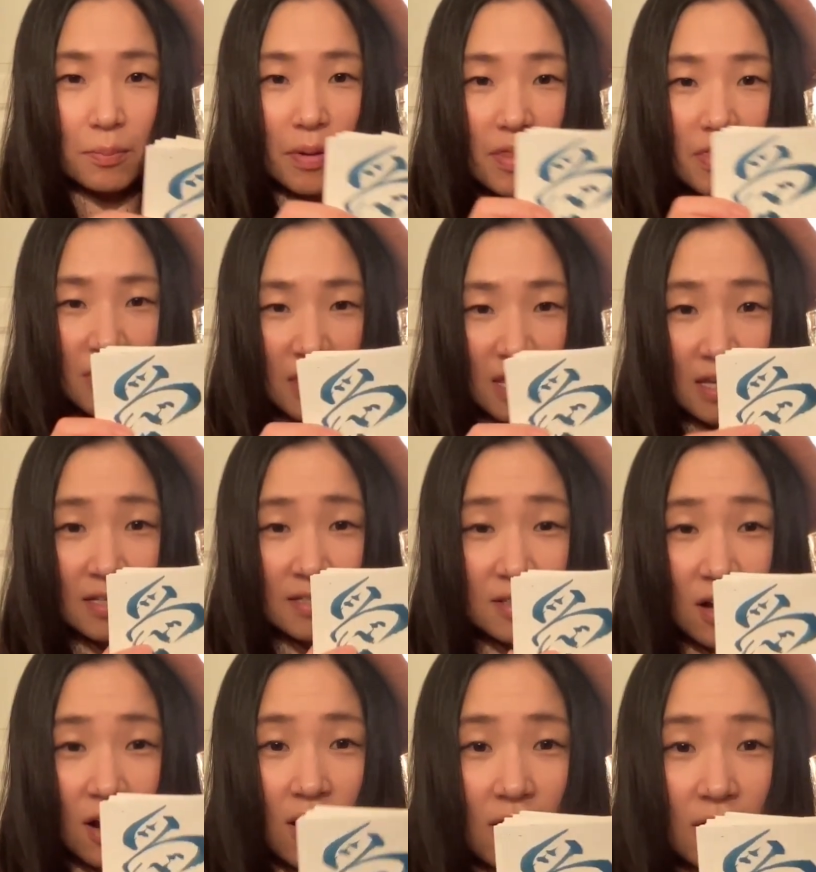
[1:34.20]
But these
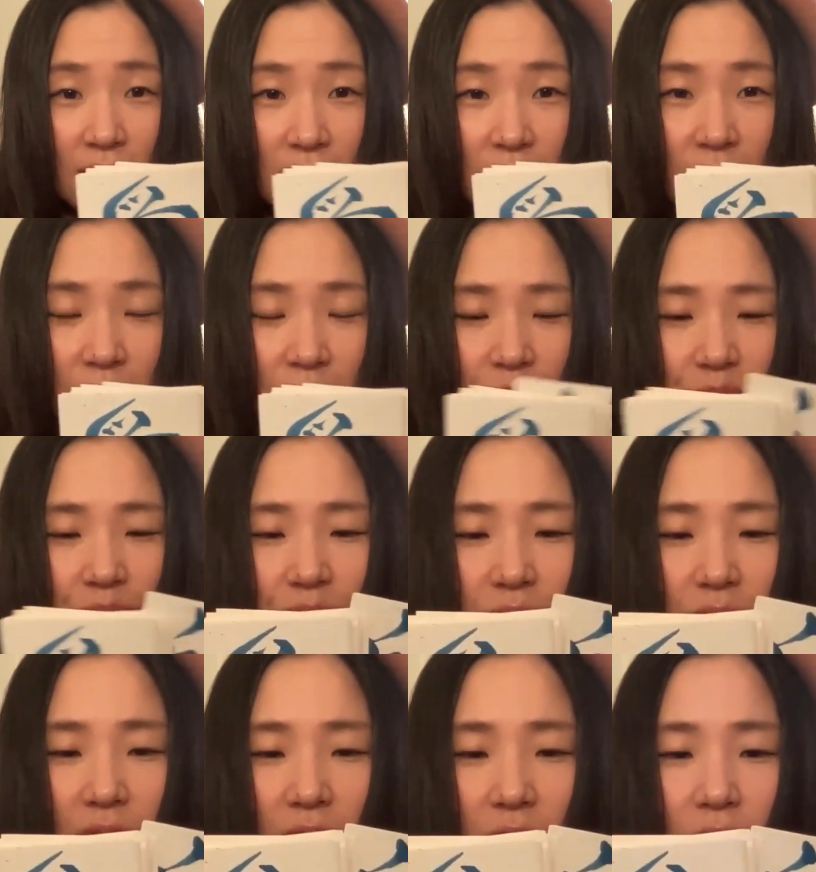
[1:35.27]
cards,
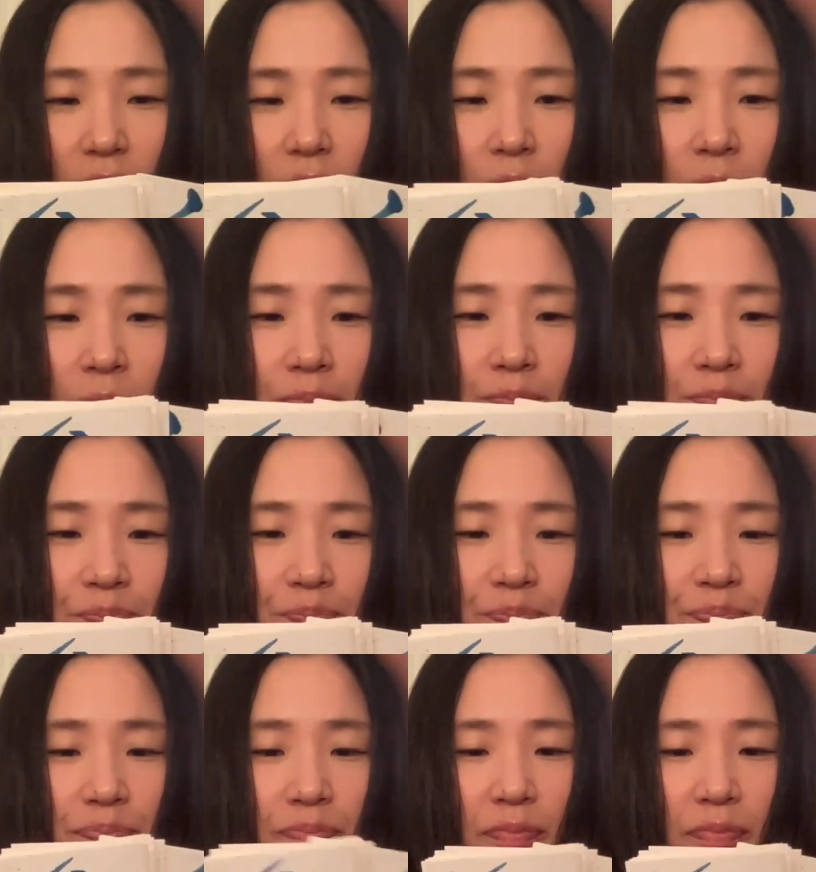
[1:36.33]
a